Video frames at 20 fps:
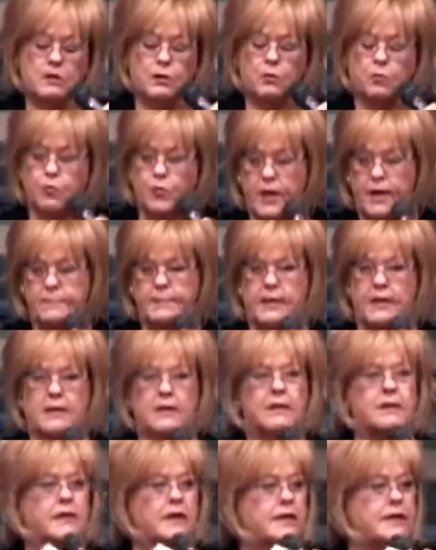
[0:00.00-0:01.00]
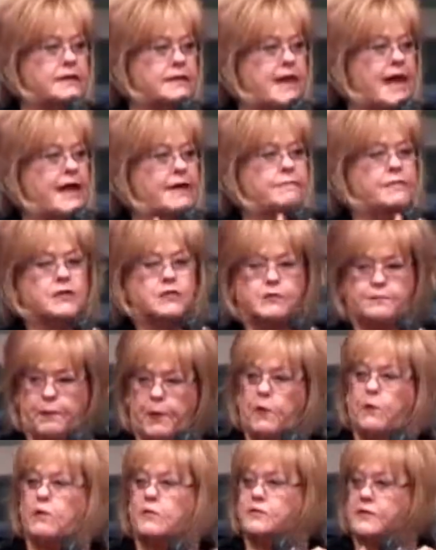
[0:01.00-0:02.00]
Women get diamonds,
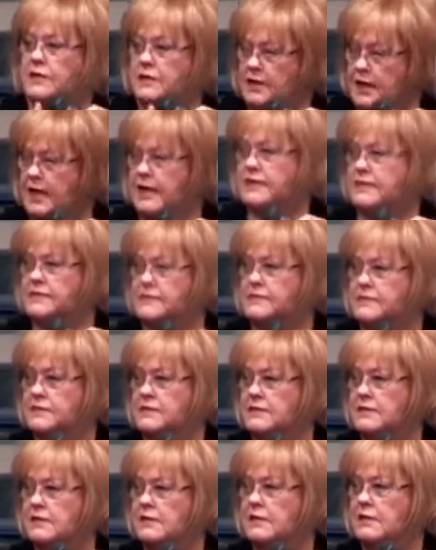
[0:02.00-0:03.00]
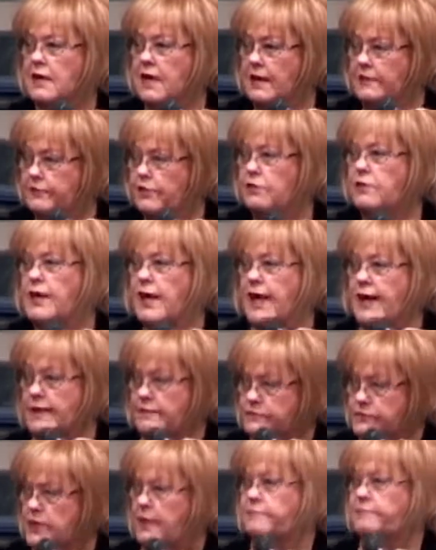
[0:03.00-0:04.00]
pearls, and lace, and their
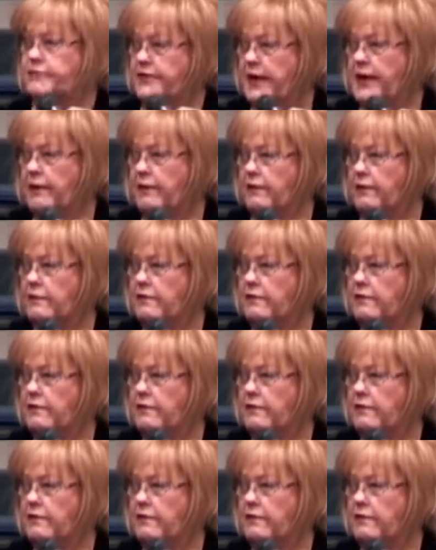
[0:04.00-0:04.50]
names up there.